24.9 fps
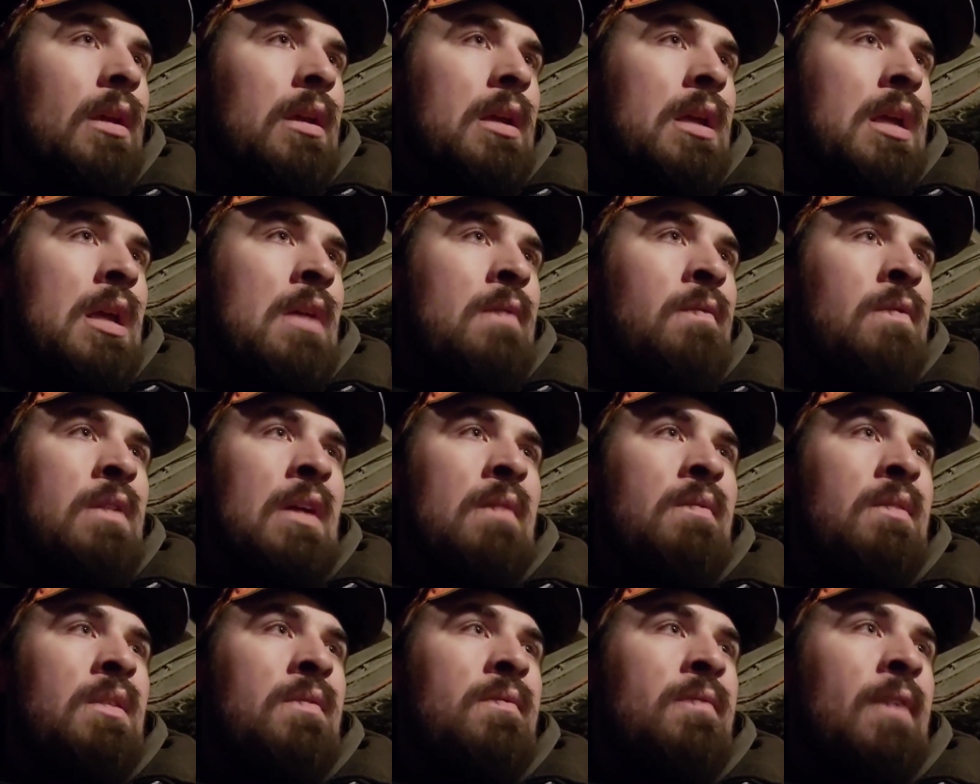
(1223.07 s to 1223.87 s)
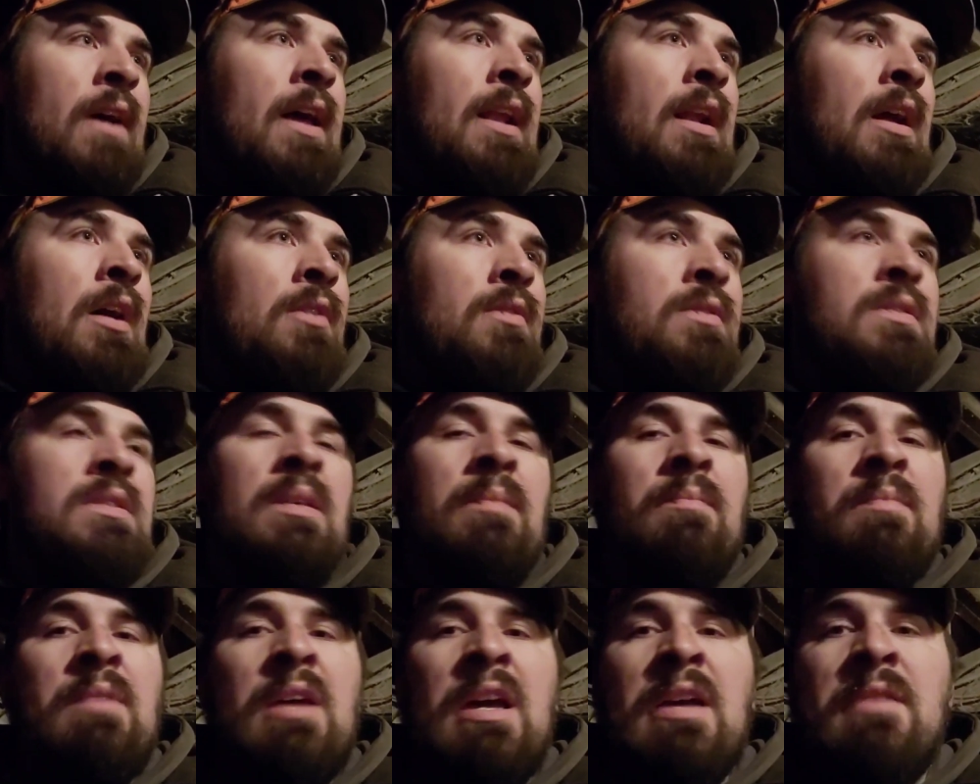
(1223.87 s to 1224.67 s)
if you have the vet out,
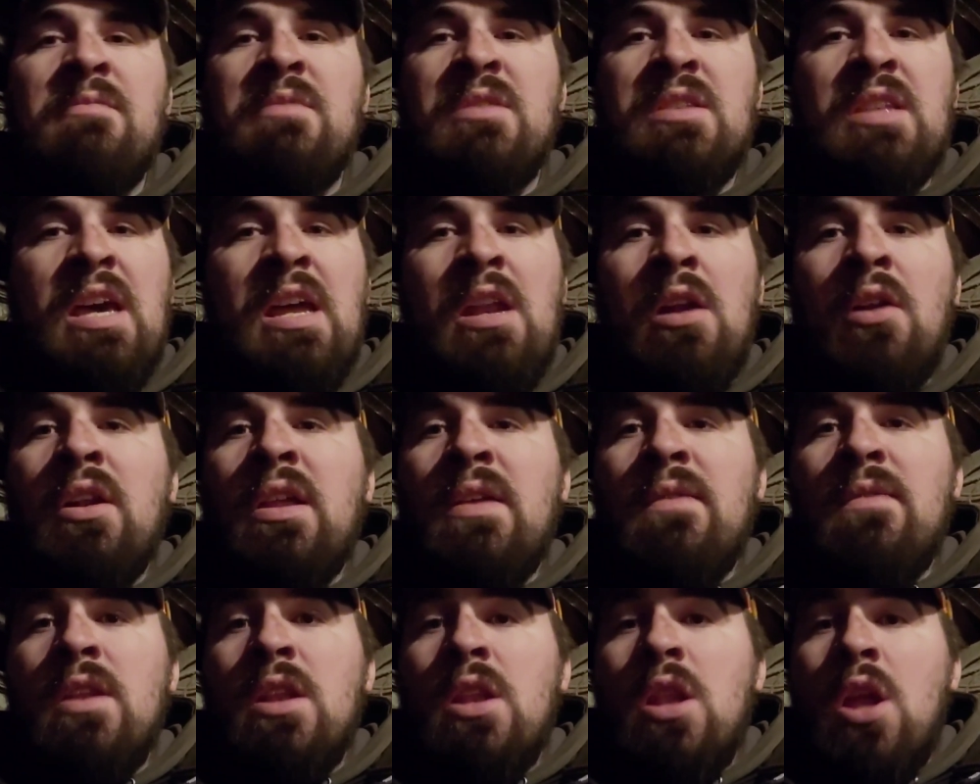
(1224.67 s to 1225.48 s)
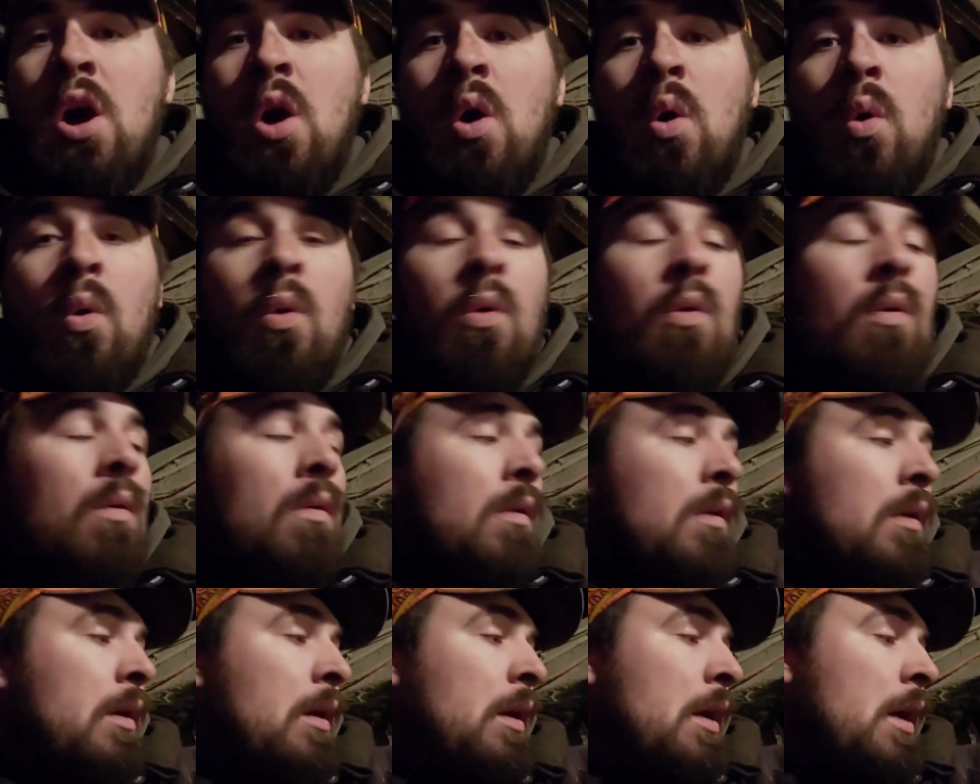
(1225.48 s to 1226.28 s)
sometimes they don't even know,
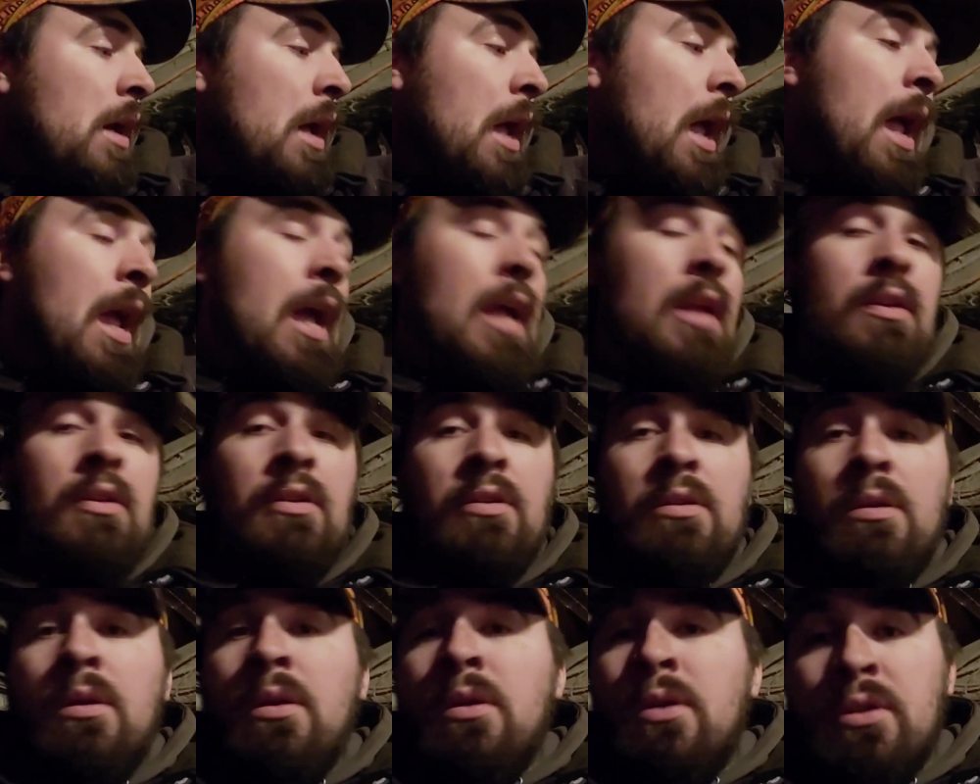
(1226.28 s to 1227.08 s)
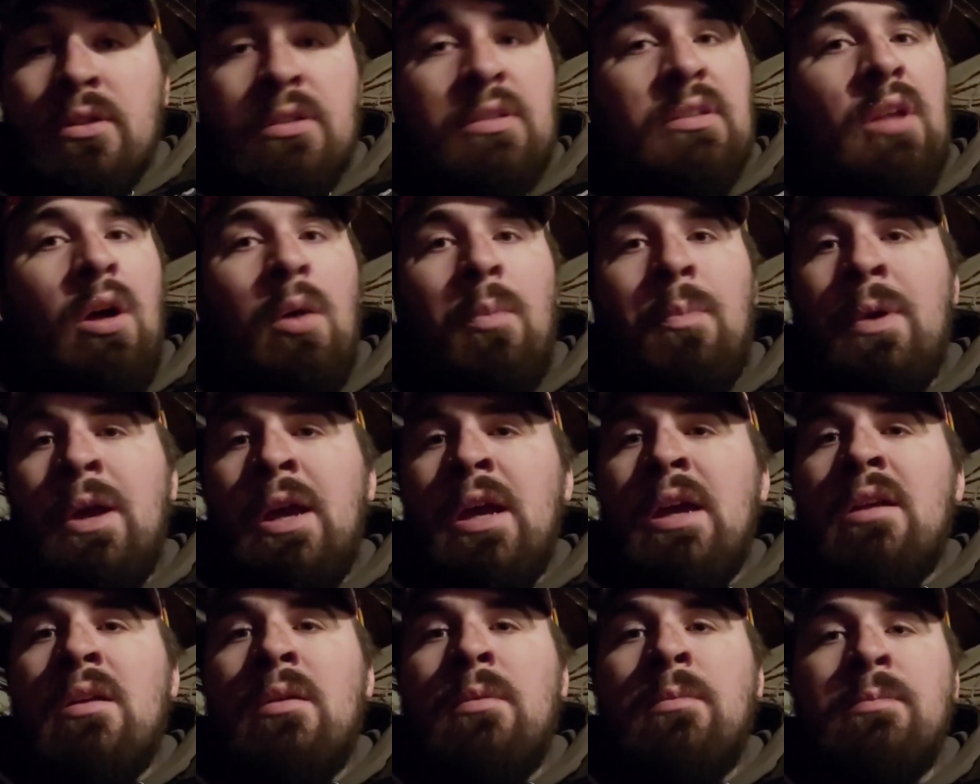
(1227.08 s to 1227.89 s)
and you're still
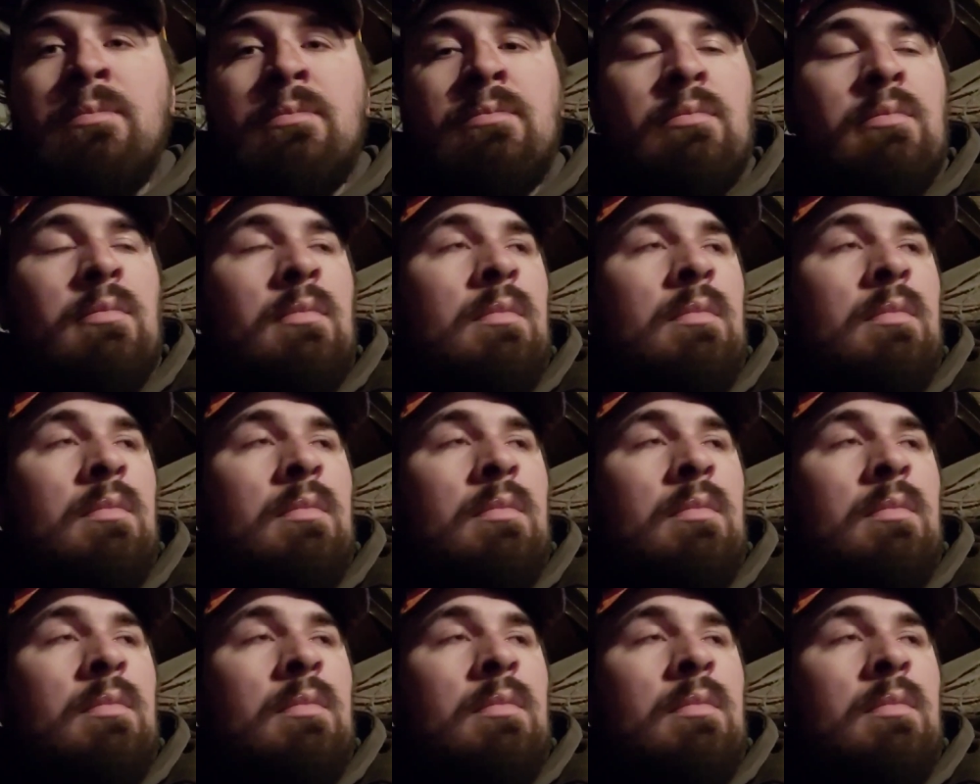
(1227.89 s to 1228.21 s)
paying them,